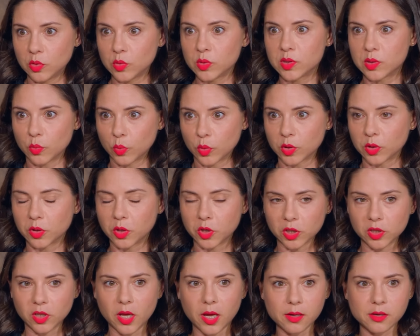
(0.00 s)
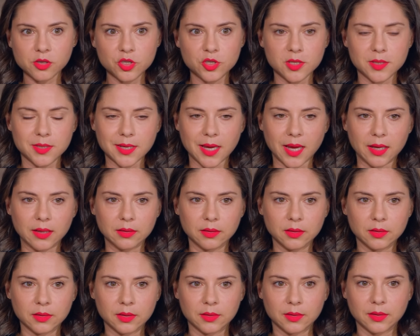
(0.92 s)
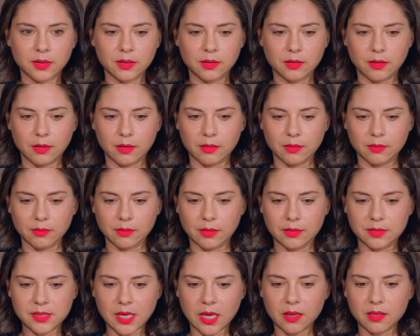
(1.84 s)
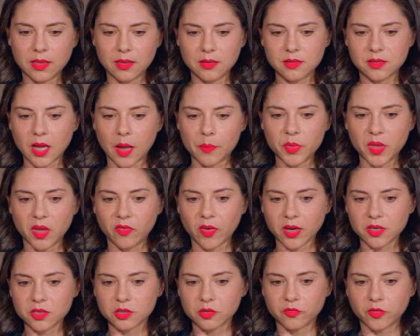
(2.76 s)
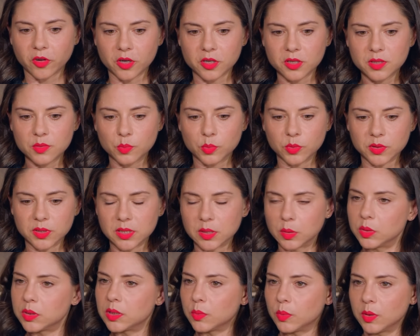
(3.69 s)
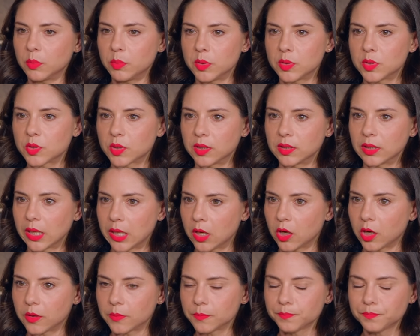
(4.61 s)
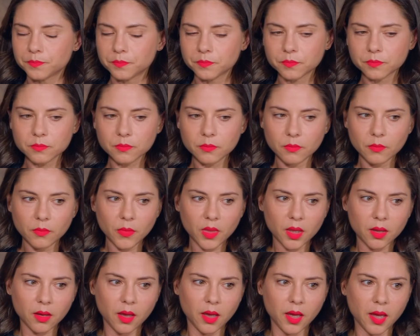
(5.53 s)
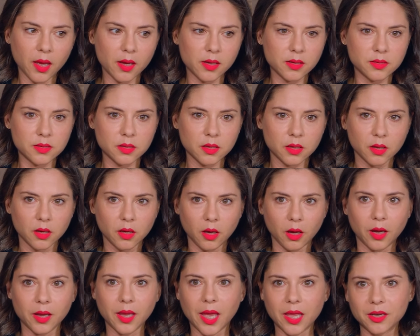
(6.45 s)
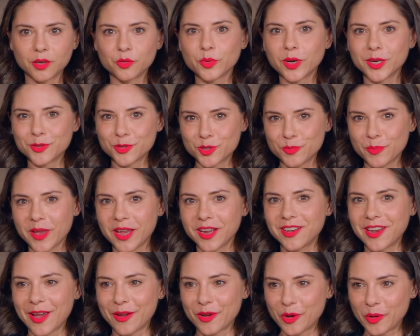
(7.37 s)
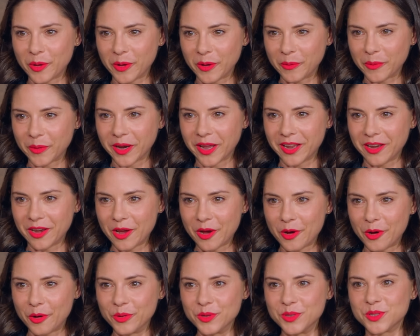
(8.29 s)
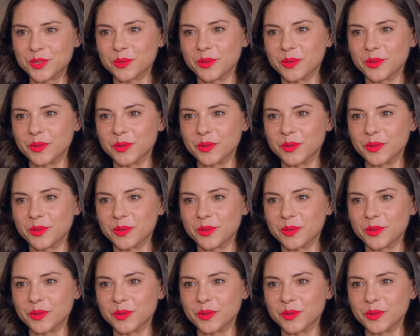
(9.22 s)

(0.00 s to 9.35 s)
used the word good luck. She said, take stop the Effexor first. We'll deal with the Wellbutrin later. And again, in retrospect, now knowing what I know and